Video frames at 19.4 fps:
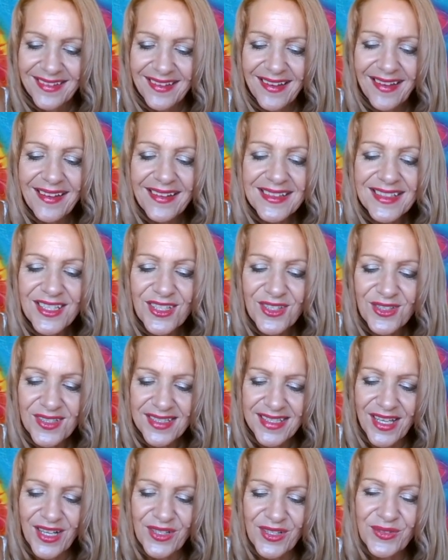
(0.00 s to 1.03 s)
Ask
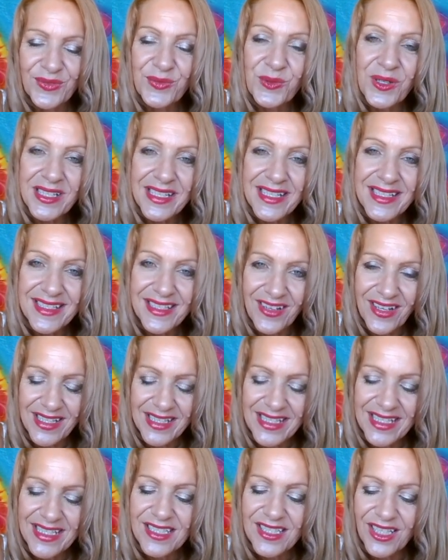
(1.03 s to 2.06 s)
yourself, what is it I
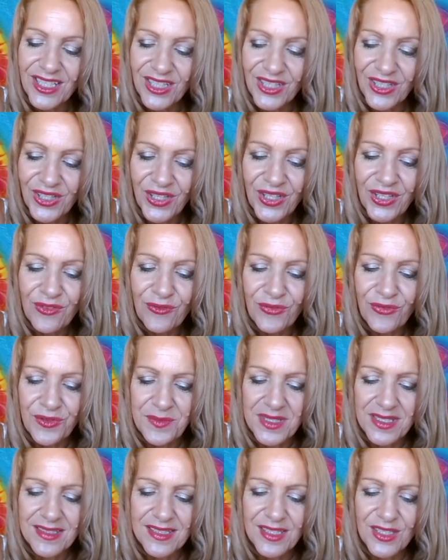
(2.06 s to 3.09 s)
need to learn from
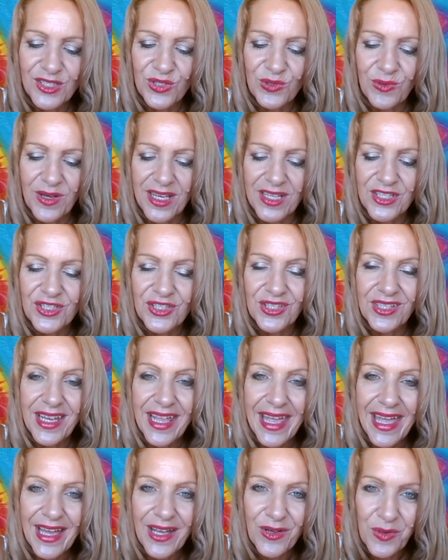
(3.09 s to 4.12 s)
this situation?
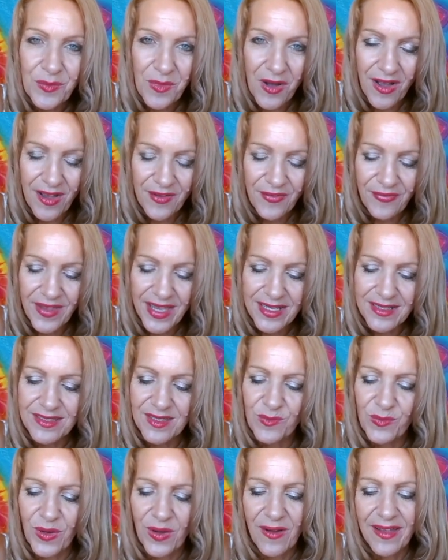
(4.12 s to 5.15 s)
How am I
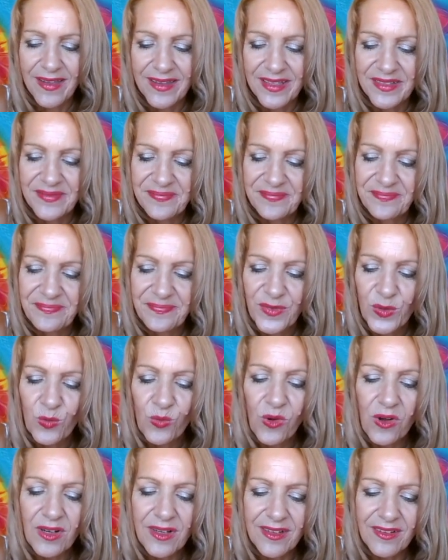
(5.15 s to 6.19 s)
affected by it?
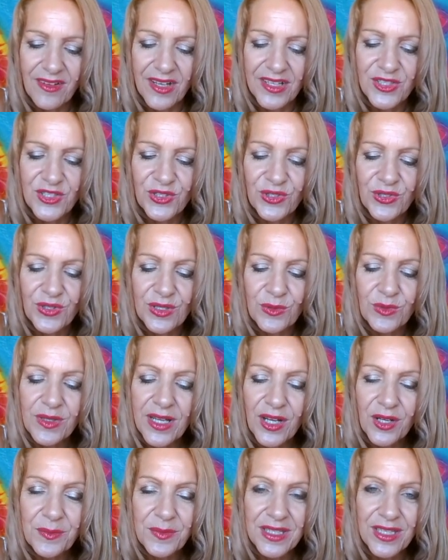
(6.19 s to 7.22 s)
What can I do that will
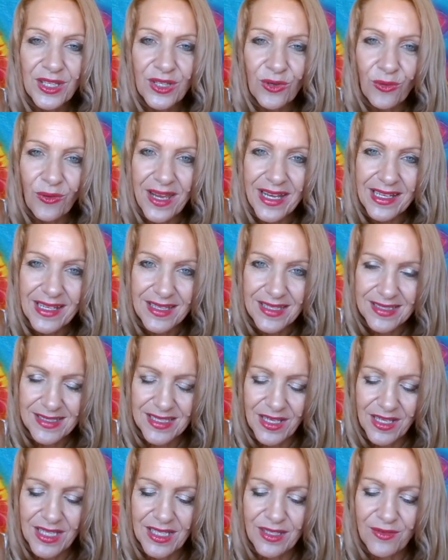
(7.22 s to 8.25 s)
help me correct this
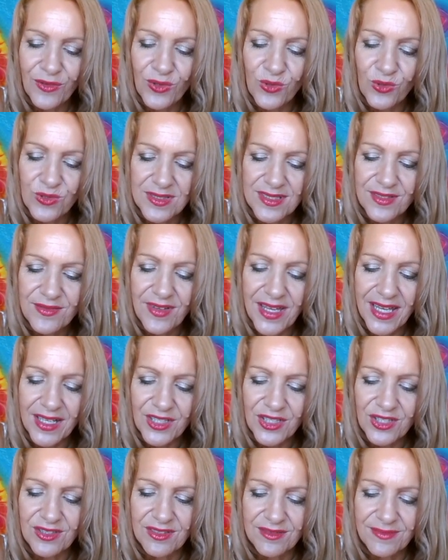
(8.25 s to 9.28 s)
negative course of
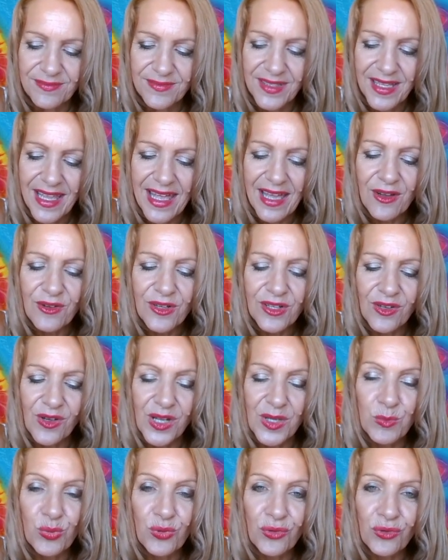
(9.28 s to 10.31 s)
action? How can
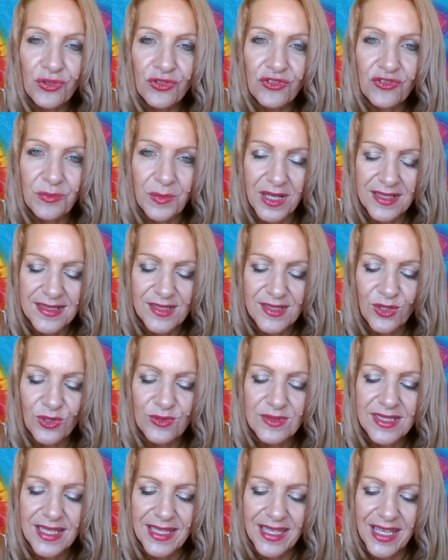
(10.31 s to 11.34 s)
I improve my
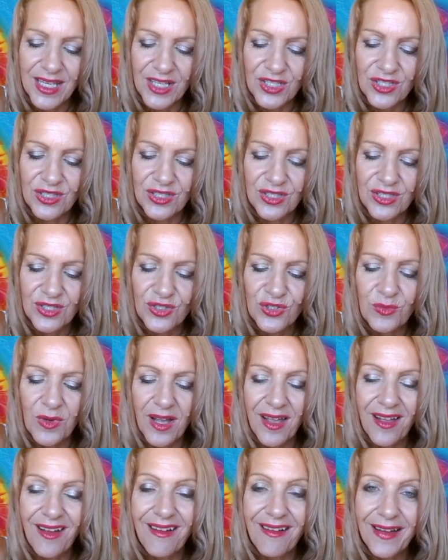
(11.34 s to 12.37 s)
soul's connection to
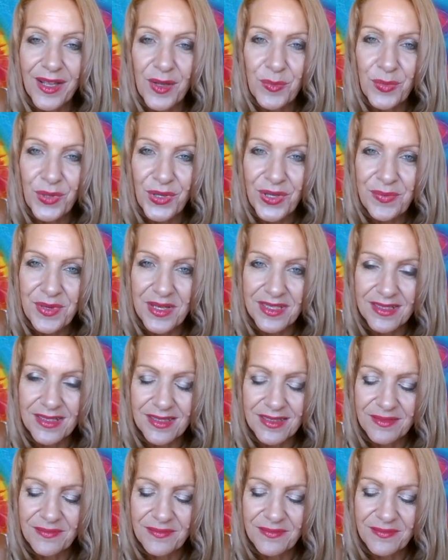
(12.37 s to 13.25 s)
my higher purpose?